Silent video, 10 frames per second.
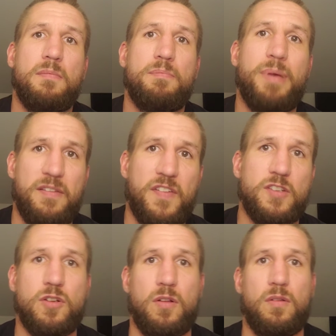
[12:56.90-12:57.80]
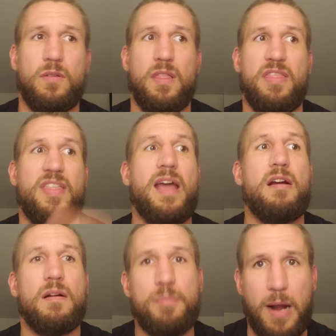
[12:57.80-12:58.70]
beneficial
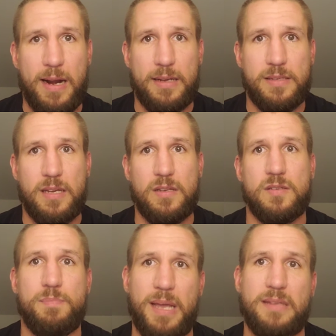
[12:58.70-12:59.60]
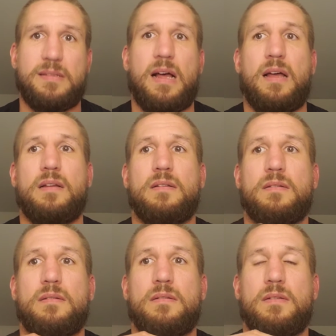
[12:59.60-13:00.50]
their product is based on,
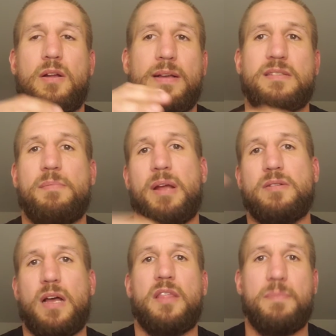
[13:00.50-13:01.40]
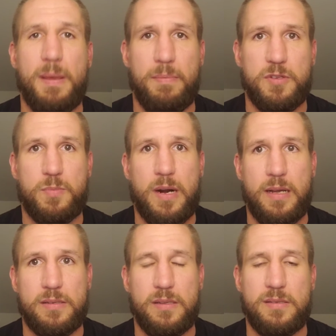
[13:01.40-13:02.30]
as compared to other people's
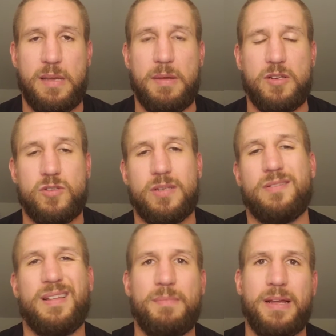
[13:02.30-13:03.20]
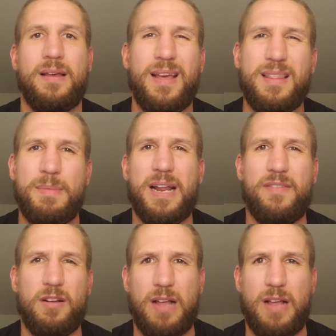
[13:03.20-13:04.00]
products in the same industry. So they might have a little